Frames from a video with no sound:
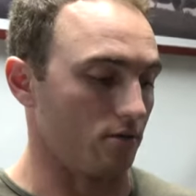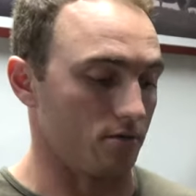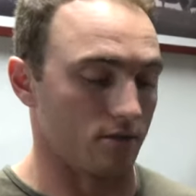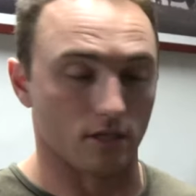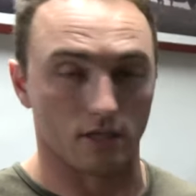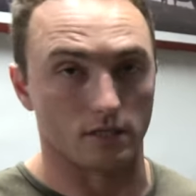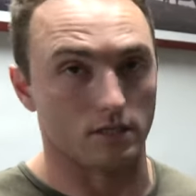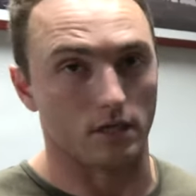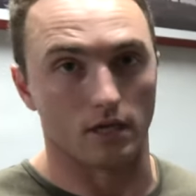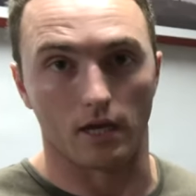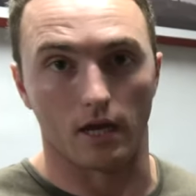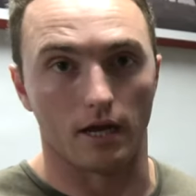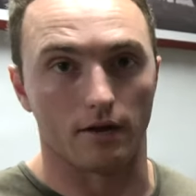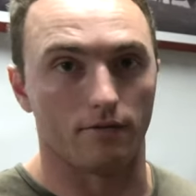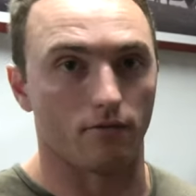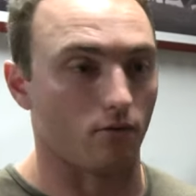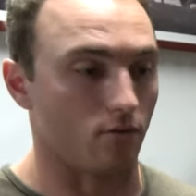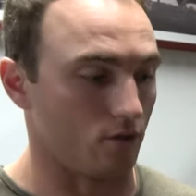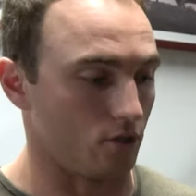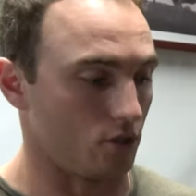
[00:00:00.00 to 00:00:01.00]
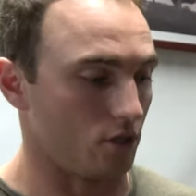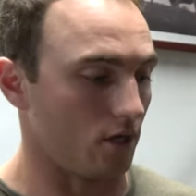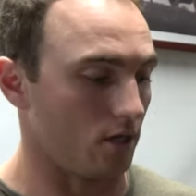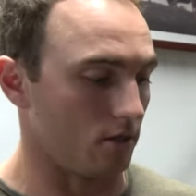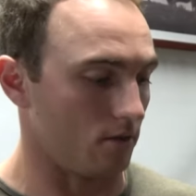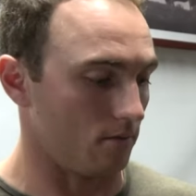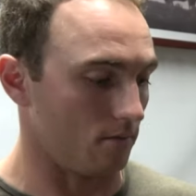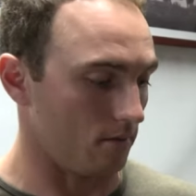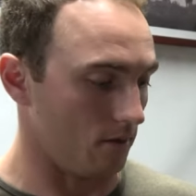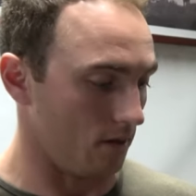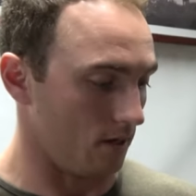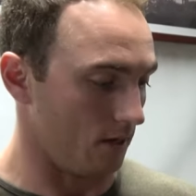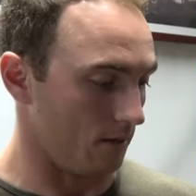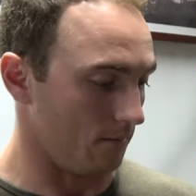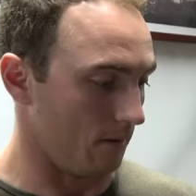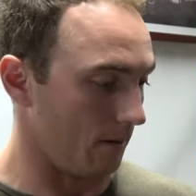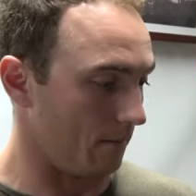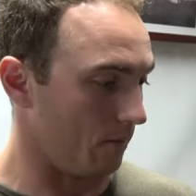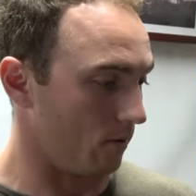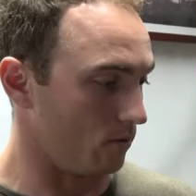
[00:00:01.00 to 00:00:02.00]
and since then I've only shot uh,
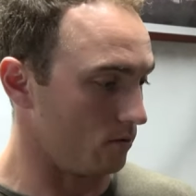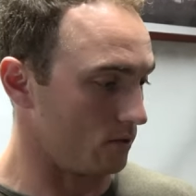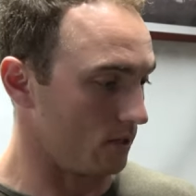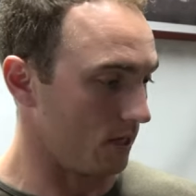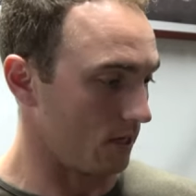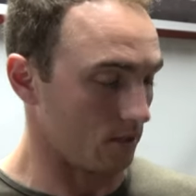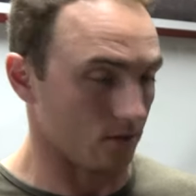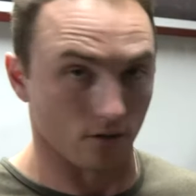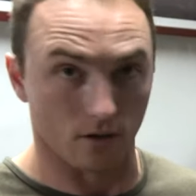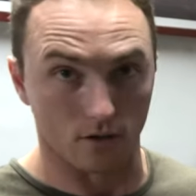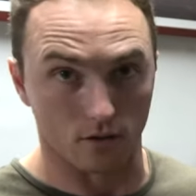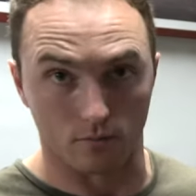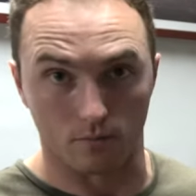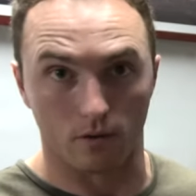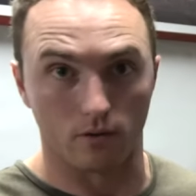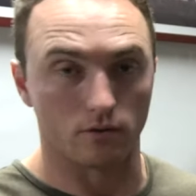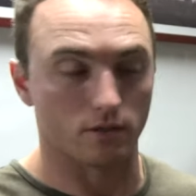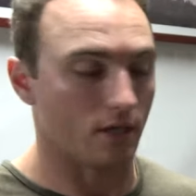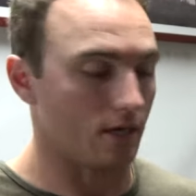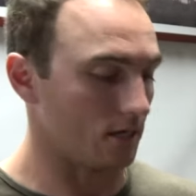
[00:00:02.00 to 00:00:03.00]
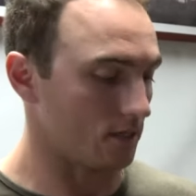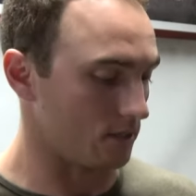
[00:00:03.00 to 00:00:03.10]
my Bowtech or other Bowtech.